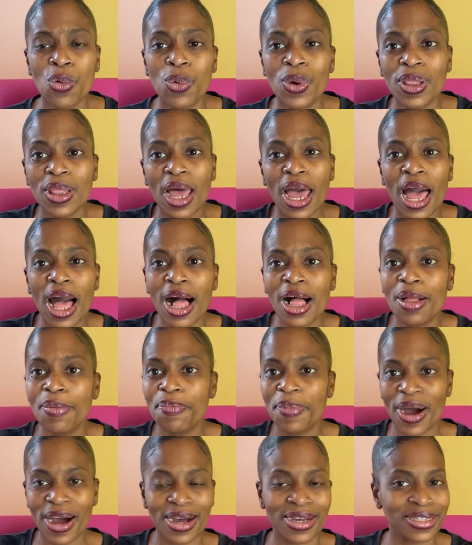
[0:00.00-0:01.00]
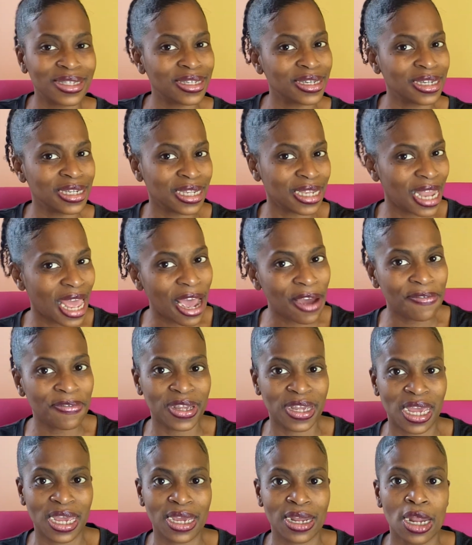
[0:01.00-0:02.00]
will help us to
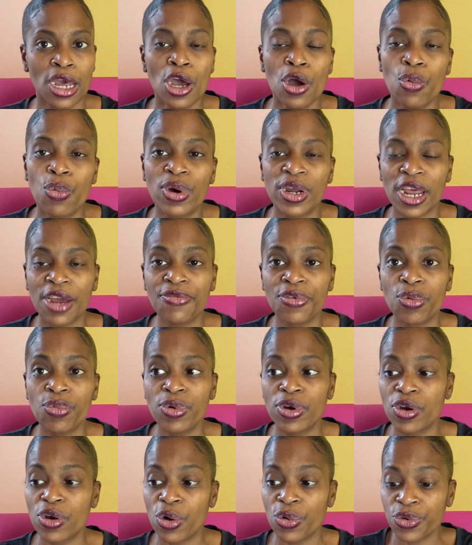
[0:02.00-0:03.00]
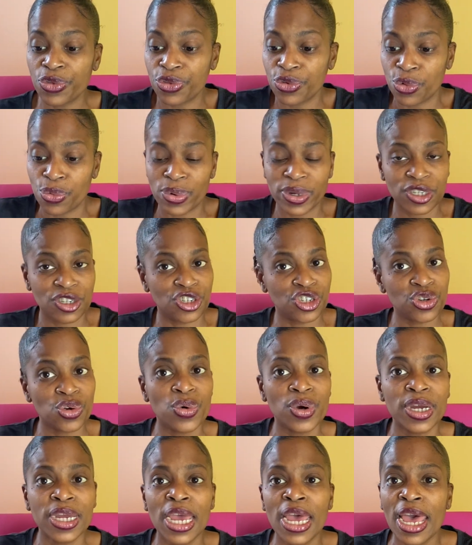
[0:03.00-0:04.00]
navigate whatever we're going through with
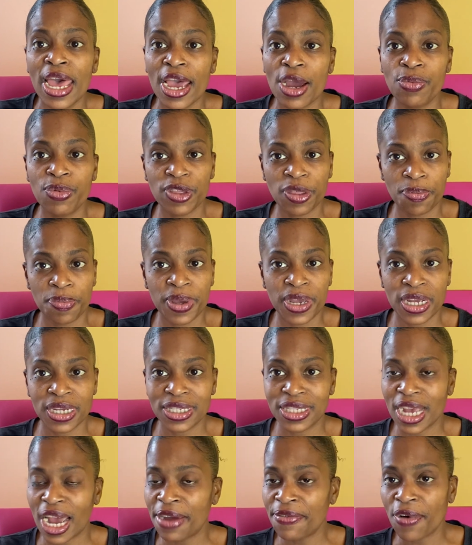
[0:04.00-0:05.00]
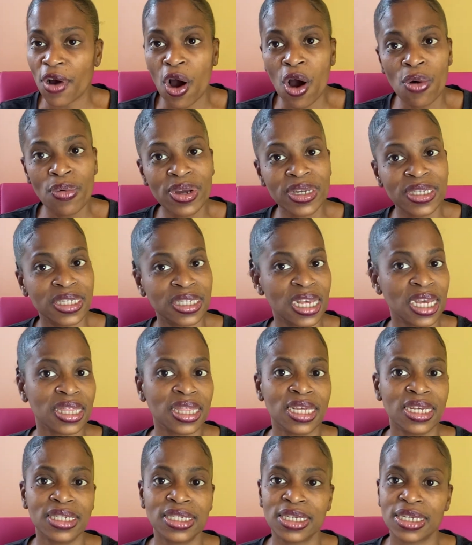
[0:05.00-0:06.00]
joy and with peace. I've always
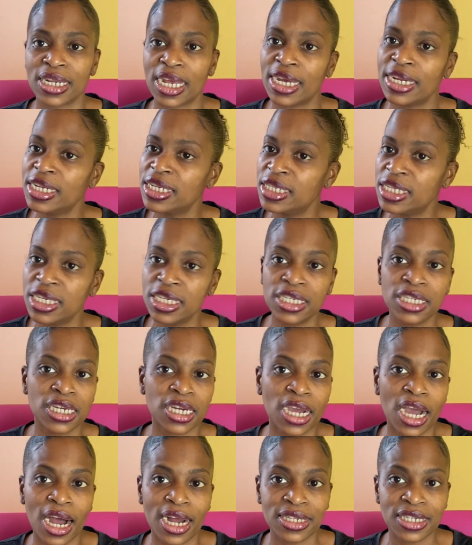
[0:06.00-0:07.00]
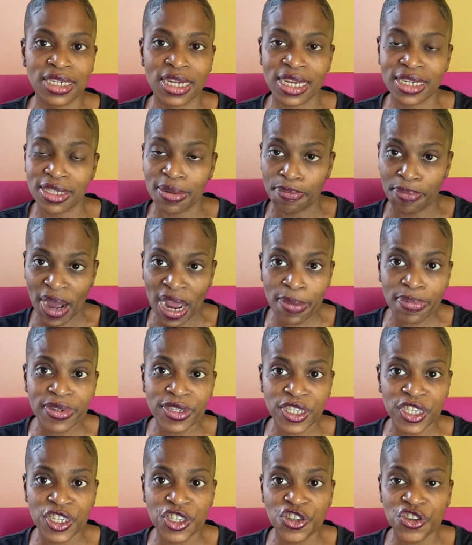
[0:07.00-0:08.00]
said this in any teaching content as a
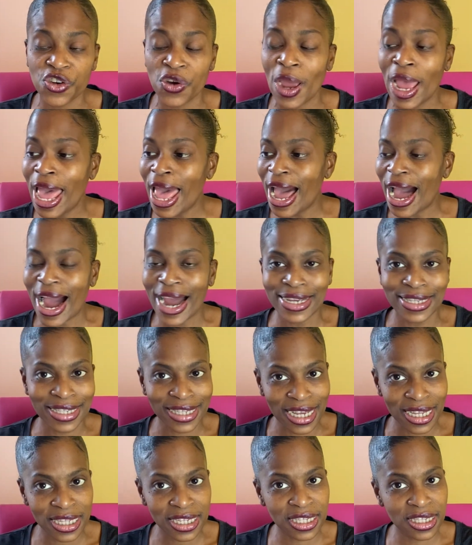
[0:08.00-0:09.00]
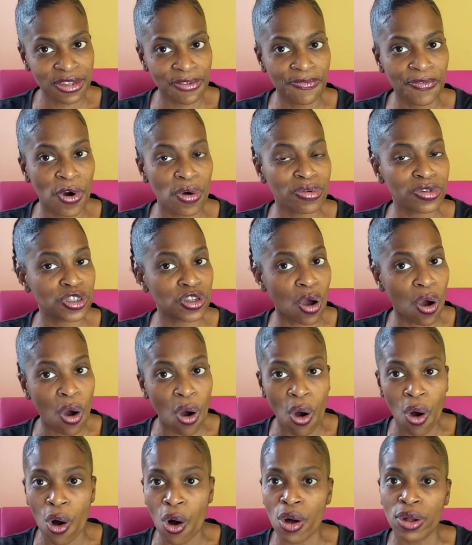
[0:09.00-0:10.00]
Bible teacher. I say this to folks
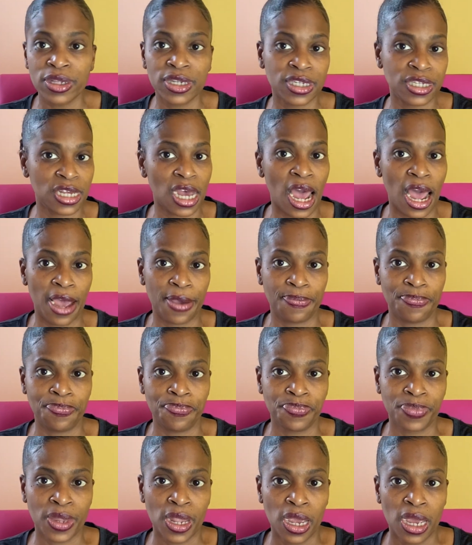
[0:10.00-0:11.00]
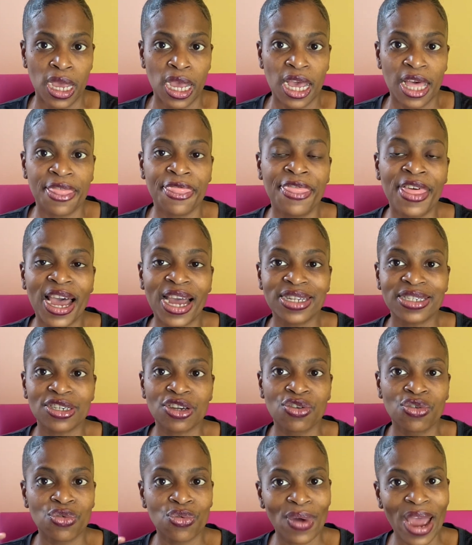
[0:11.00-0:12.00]
all the time,
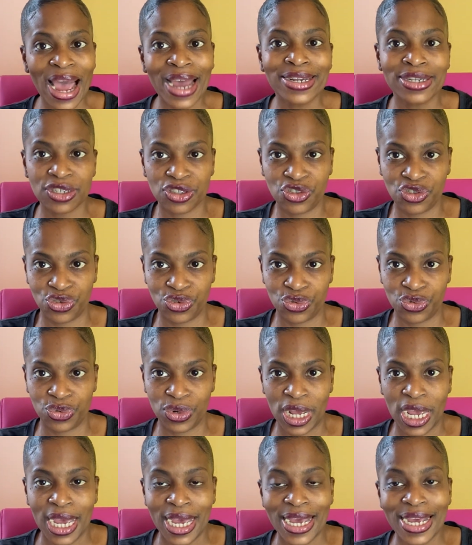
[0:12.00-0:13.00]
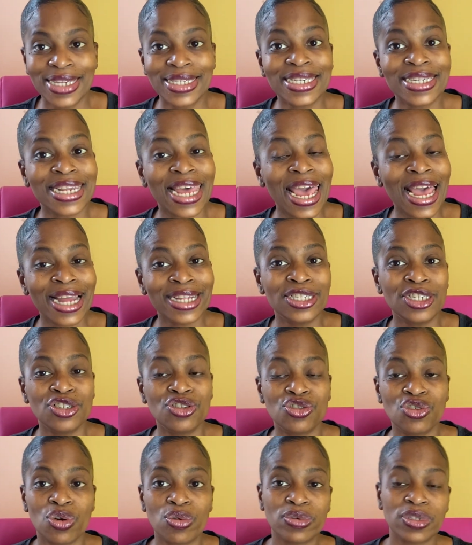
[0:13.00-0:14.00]
that gratitude is an
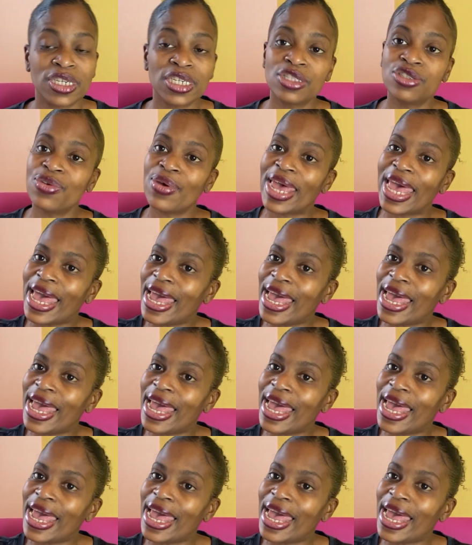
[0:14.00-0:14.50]
antidote to